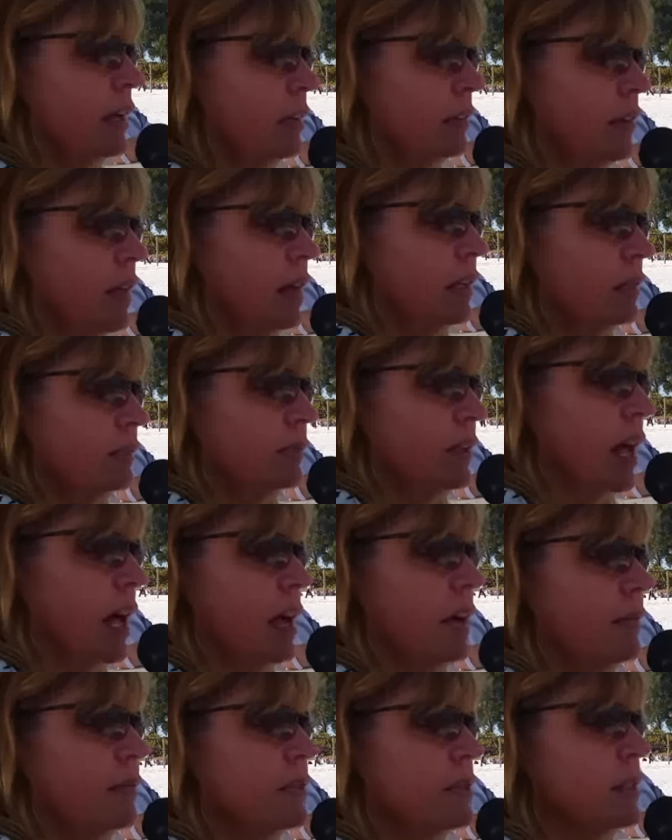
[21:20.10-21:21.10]
a lot of
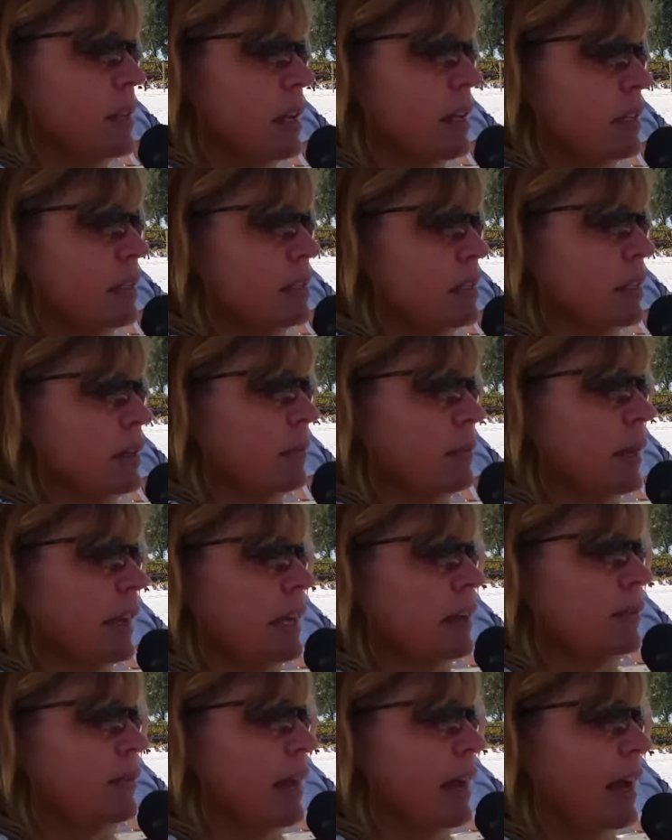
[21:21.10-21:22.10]
lives that
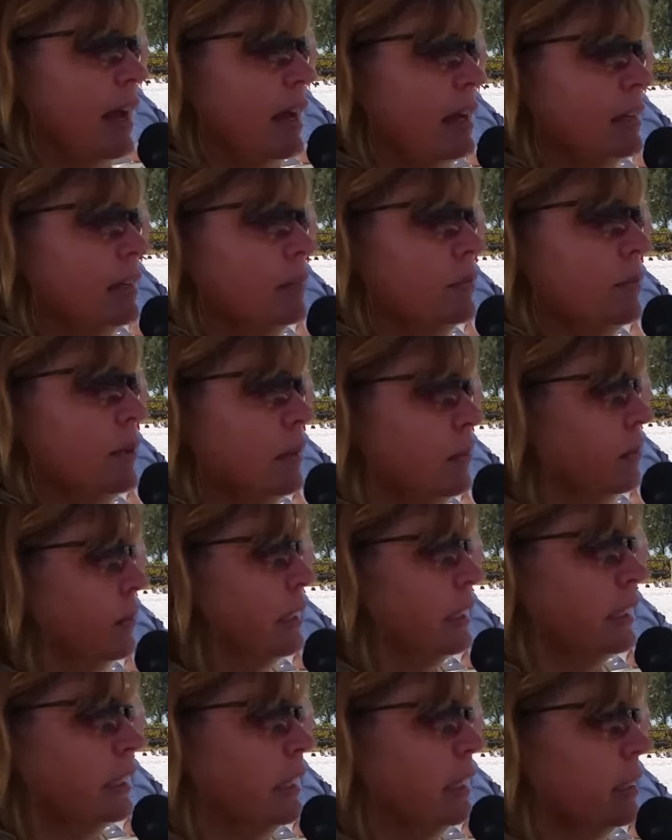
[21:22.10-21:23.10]
may have had
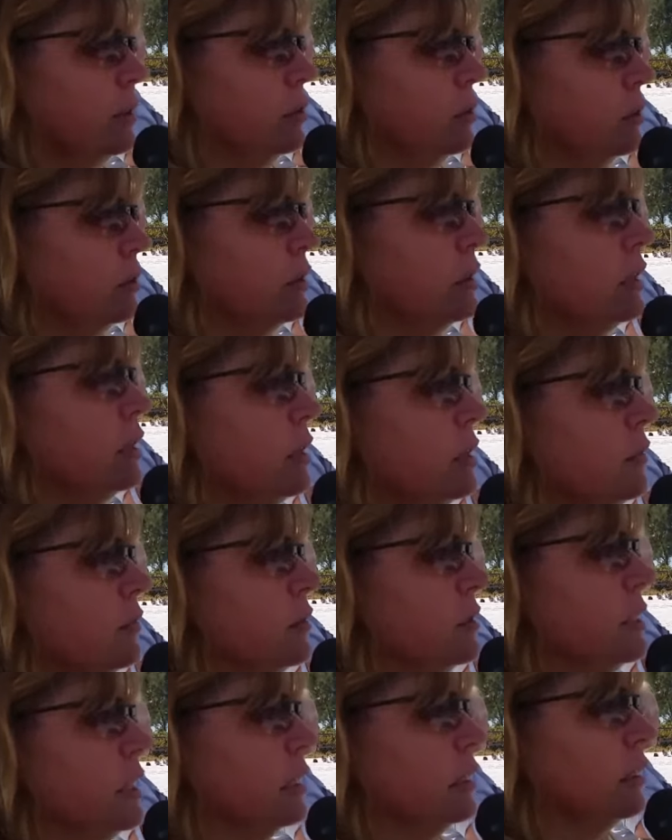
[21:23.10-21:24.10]
been killed
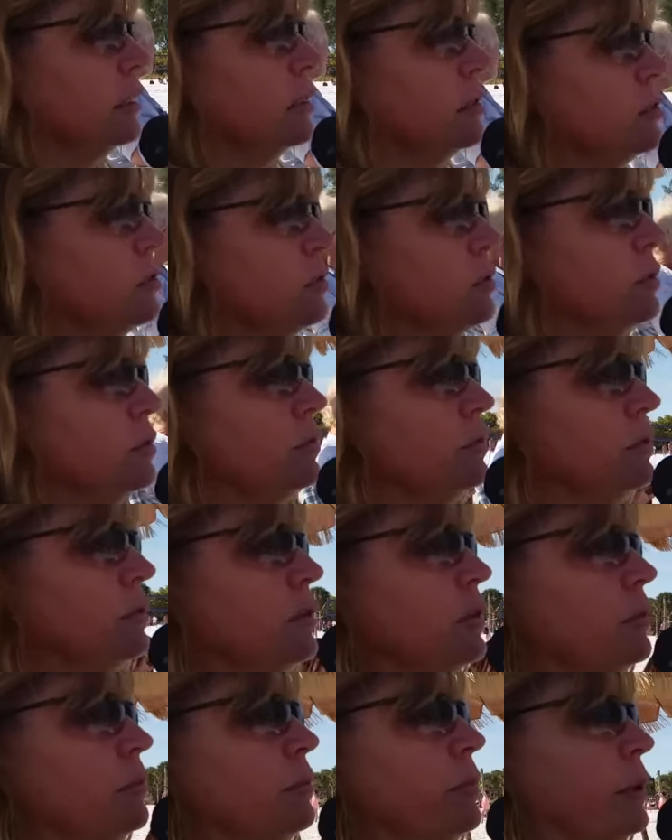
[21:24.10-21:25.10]
for telling the truth, you
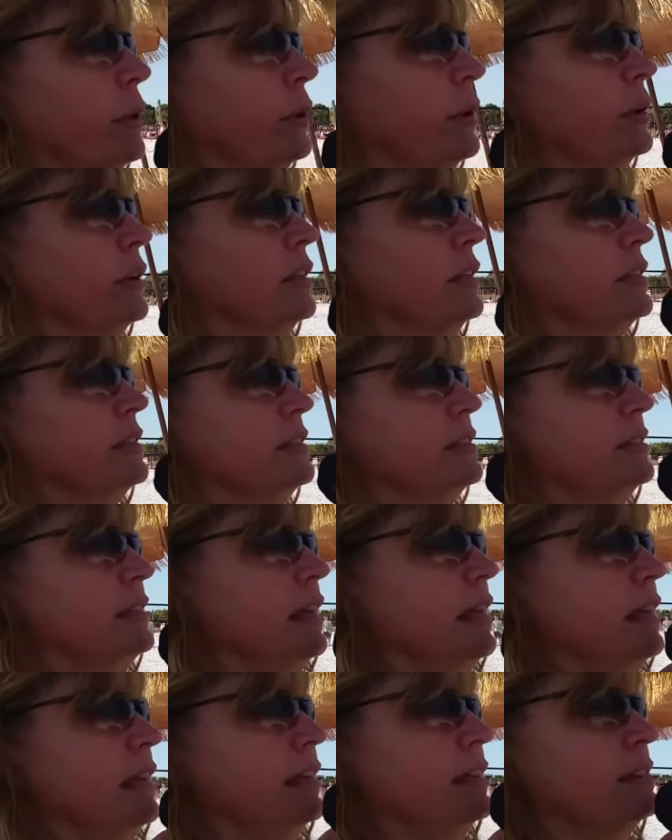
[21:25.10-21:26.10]
know, burned at the
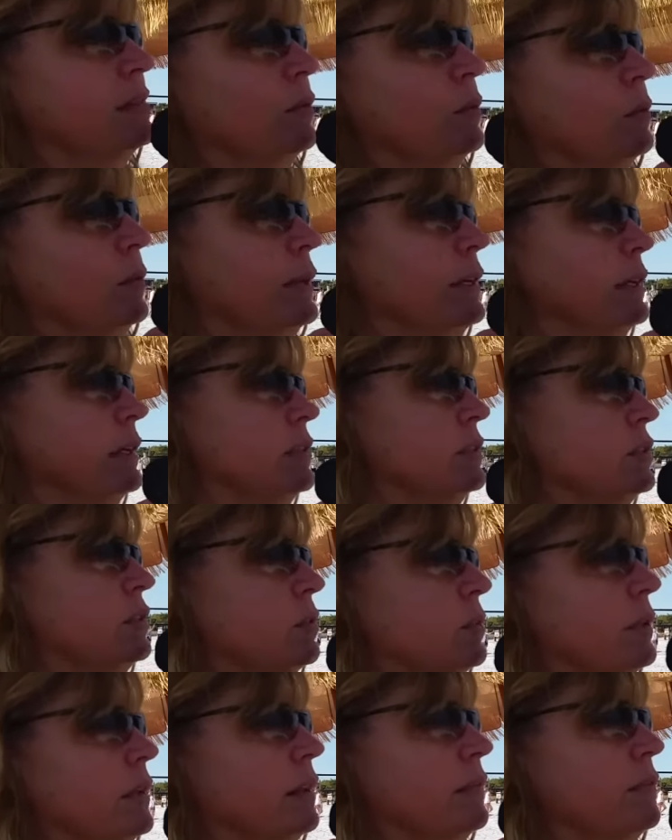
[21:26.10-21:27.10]
stake as a witch
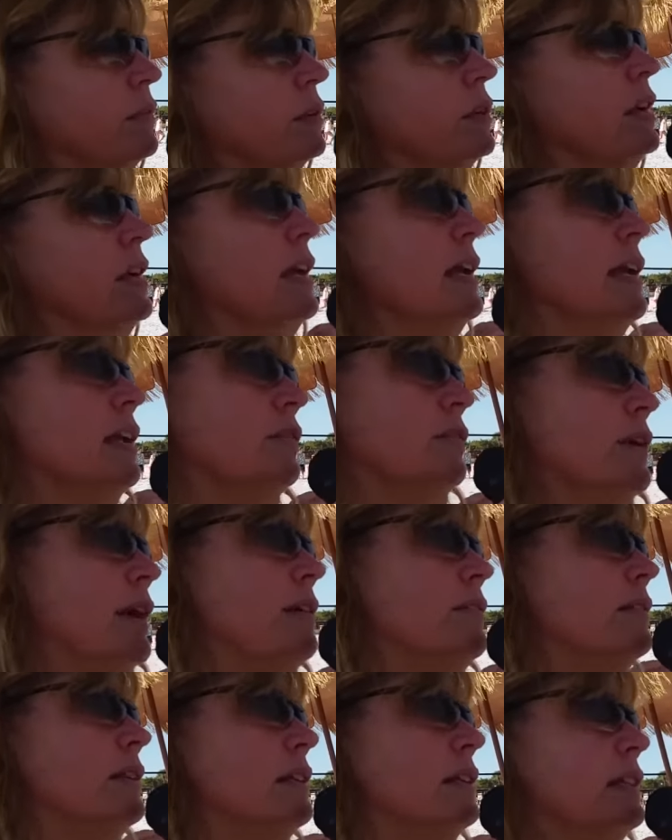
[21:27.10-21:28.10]
or whatever. If we
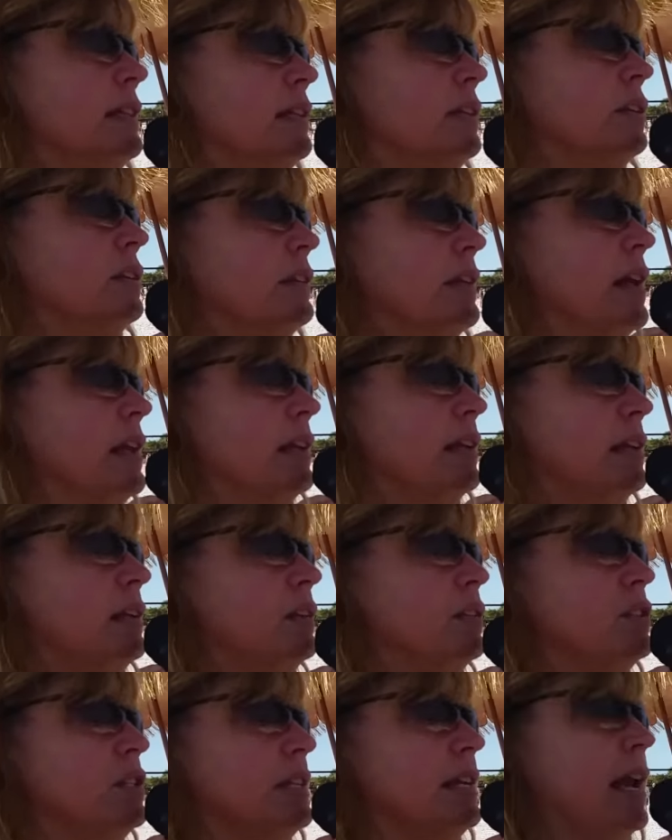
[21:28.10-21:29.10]
haven't cleared that
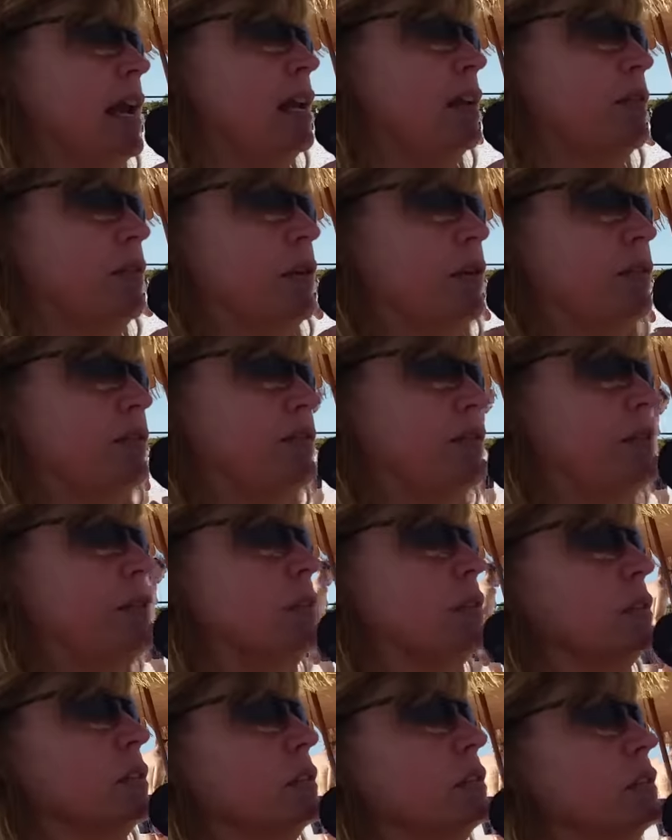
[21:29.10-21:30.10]
energy out of our
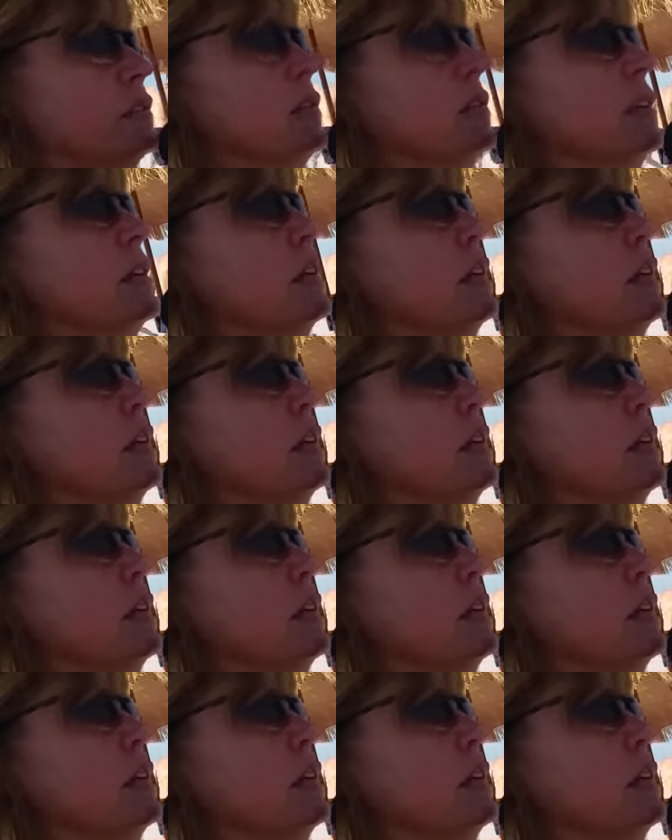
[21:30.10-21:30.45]
field,